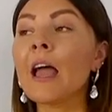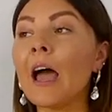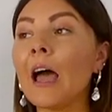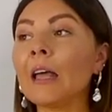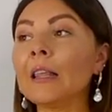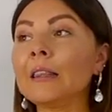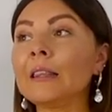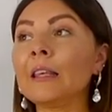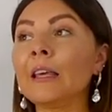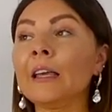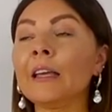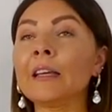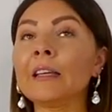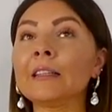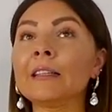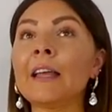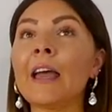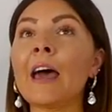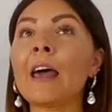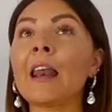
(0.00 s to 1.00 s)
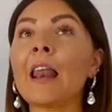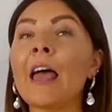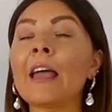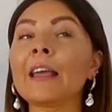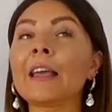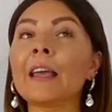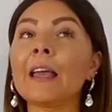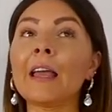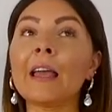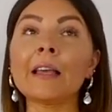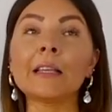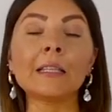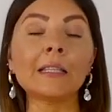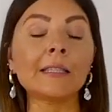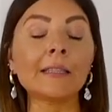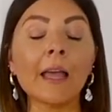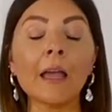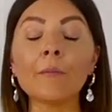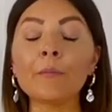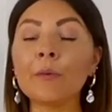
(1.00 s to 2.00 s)
I think they are like a
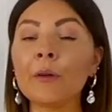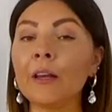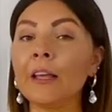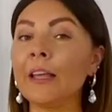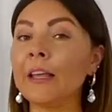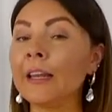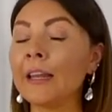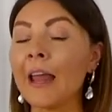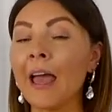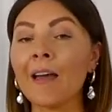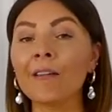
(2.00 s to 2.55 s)
staple in